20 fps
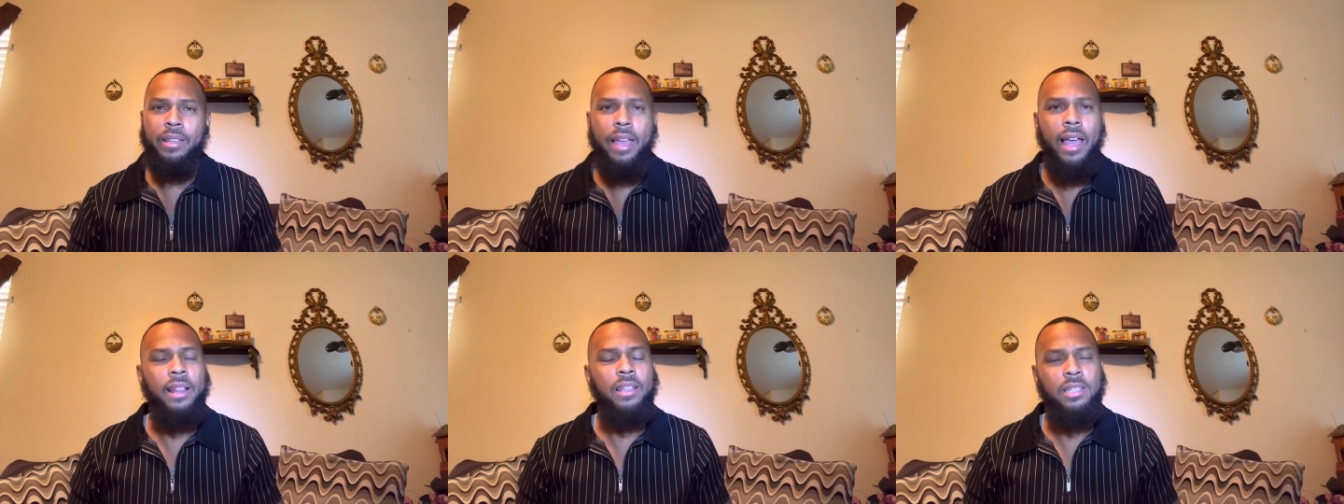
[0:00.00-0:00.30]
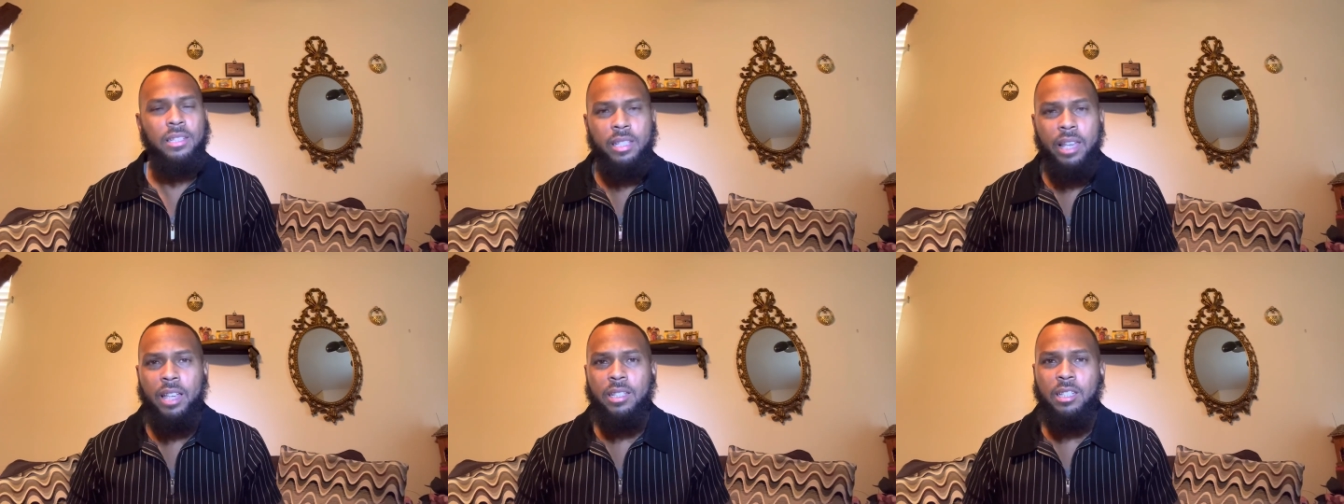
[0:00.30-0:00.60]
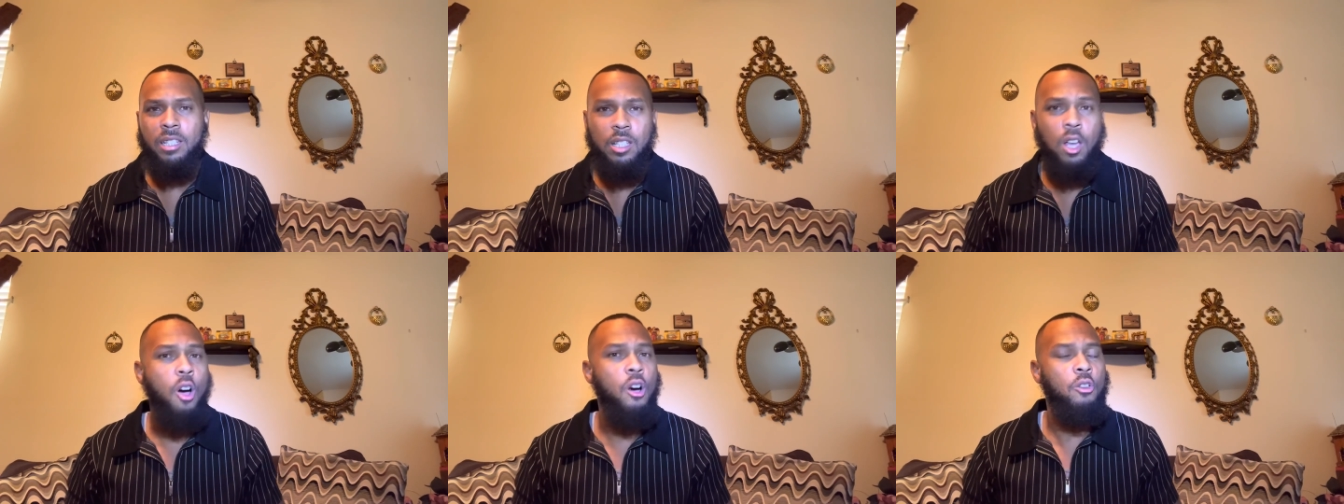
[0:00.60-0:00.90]
Dallas,
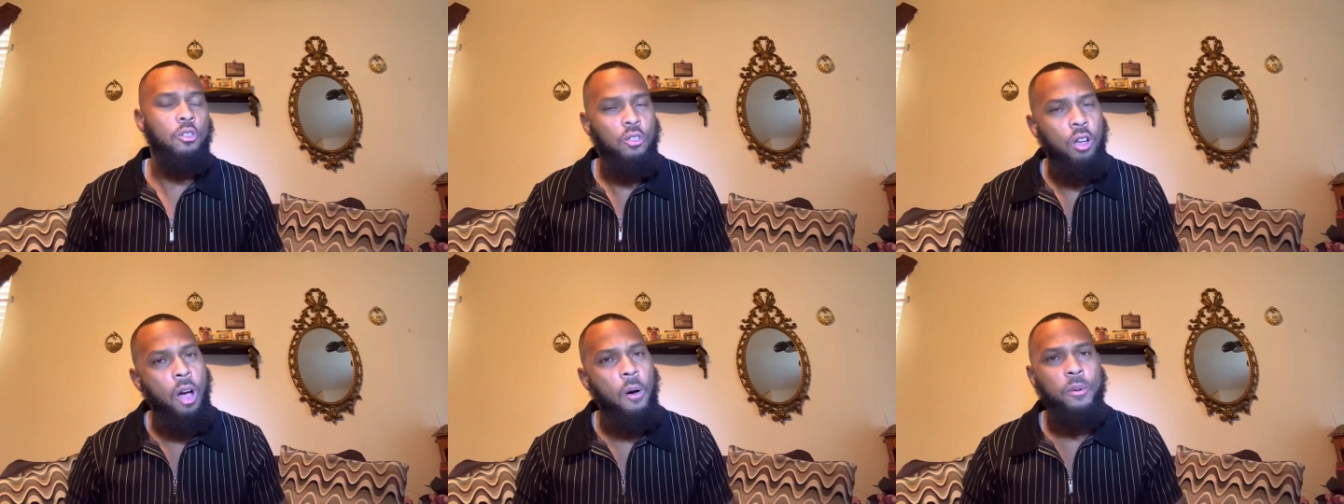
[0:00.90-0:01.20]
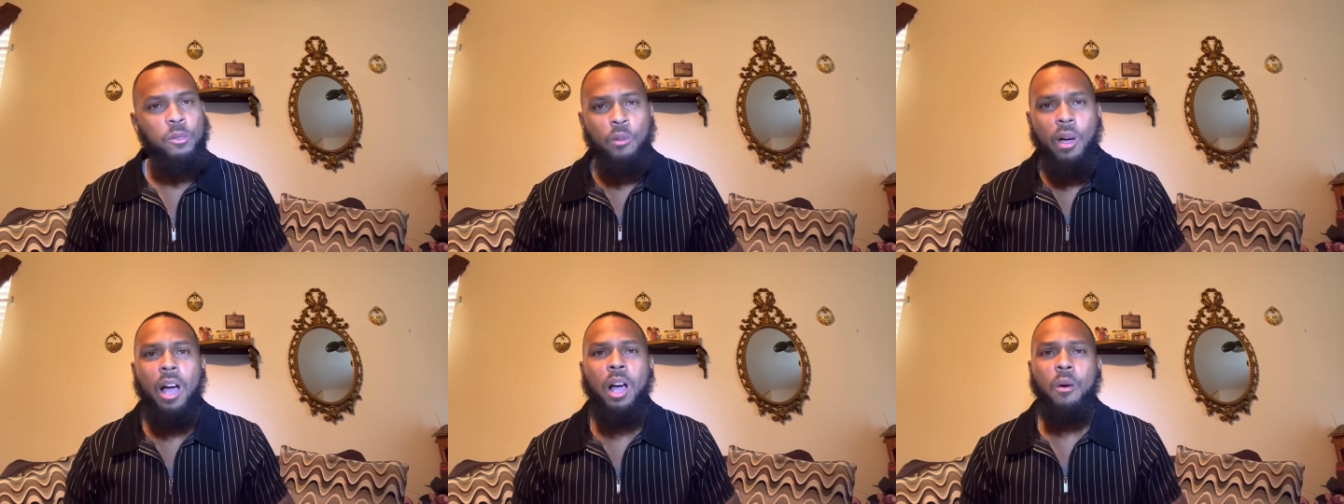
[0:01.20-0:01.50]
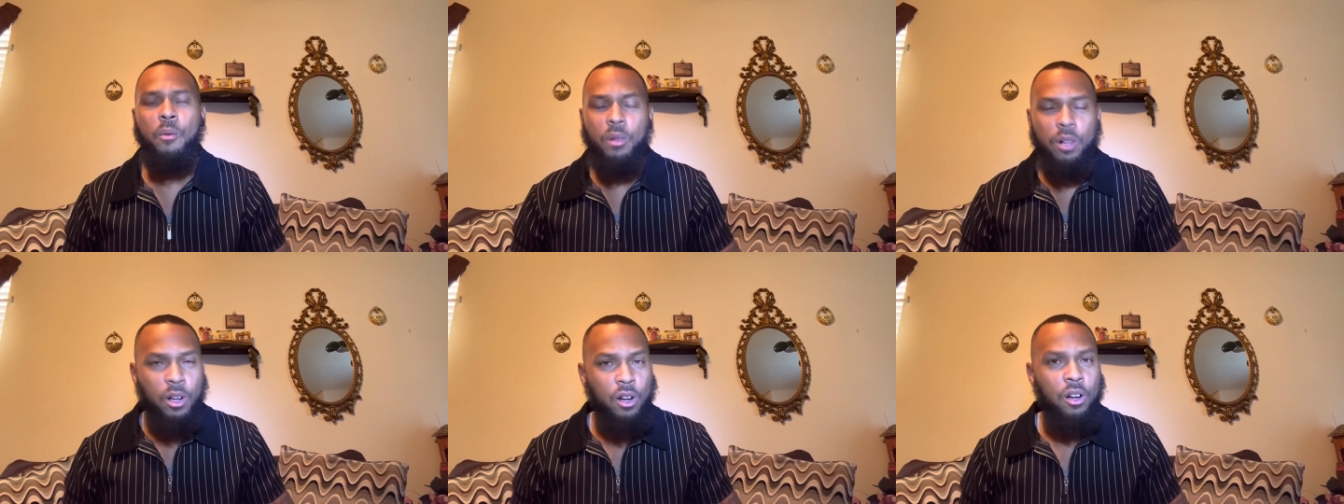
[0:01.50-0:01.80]
Texas on. You know I was
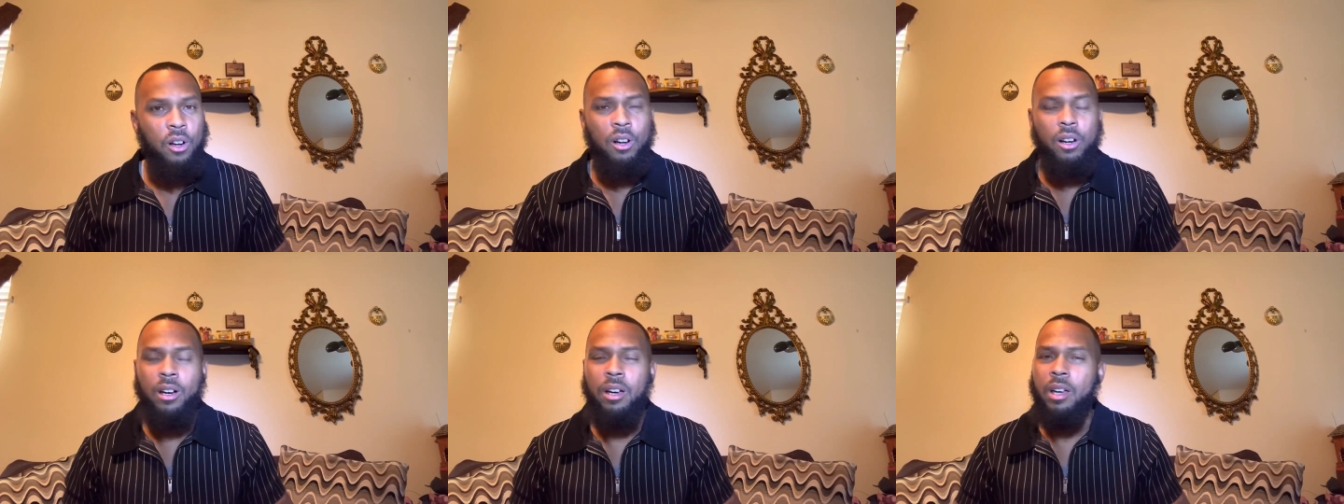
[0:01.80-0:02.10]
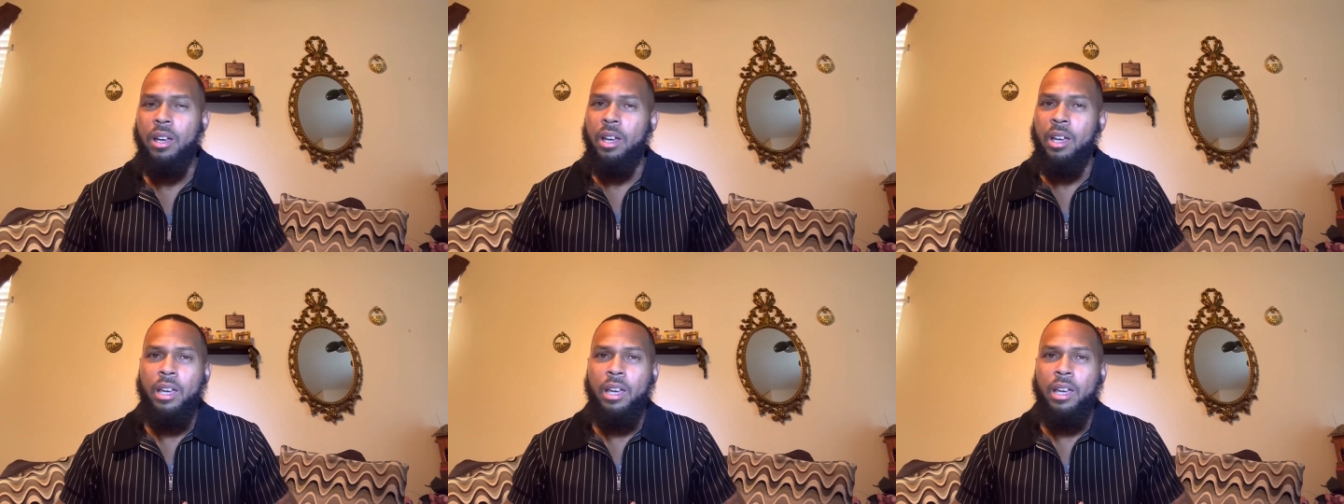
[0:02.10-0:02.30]
rocking with Earl.